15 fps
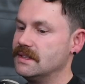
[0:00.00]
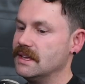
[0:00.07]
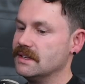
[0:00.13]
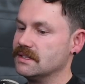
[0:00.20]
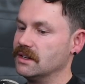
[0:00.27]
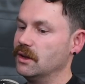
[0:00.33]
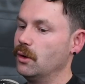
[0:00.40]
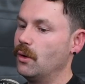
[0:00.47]

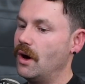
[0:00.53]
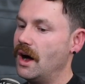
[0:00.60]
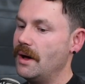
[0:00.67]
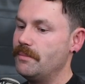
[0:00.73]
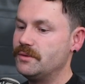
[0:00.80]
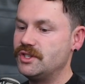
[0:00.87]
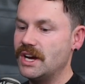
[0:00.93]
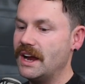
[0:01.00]
there's Luai.
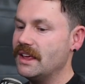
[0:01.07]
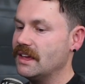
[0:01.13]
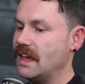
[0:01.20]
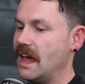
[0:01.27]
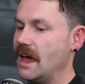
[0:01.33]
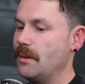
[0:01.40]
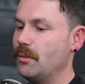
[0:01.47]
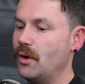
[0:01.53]
Jaden
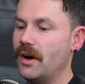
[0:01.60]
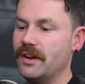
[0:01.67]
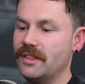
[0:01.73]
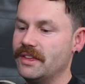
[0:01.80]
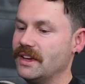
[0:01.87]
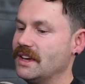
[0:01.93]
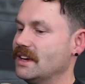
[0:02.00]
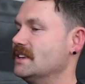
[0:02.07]
Campbell, I don't
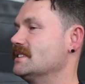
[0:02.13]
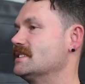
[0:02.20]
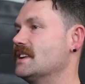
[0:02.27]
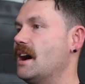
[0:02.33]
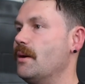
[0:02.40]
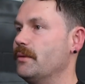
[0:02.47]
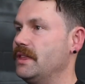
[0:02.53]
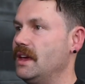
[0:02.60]
think you can
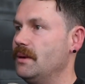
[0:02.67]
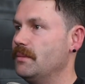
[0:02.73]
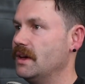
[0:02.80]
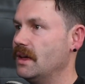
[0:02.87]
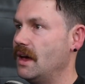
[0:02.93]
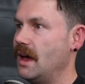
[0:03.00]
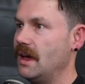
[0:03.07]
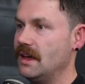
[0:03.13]
start with him.
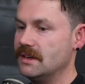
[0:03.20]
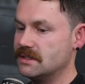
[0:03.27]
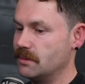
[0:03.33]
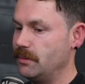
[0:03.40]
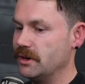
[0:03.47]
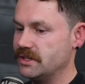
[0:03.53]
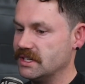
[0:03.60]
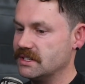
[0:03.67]
He's the
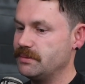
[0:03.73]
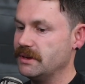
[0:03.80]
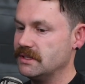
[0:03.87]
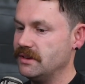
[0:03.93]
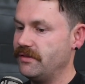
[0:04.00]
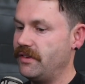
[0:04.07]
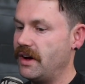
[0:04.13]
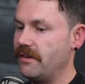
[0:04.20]
most
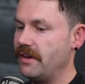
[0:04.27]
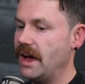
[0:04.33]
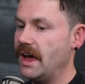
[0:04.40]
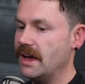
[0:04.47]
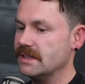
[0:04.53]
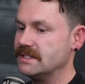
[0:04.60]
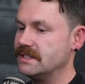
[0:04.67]
expensive 5'8" at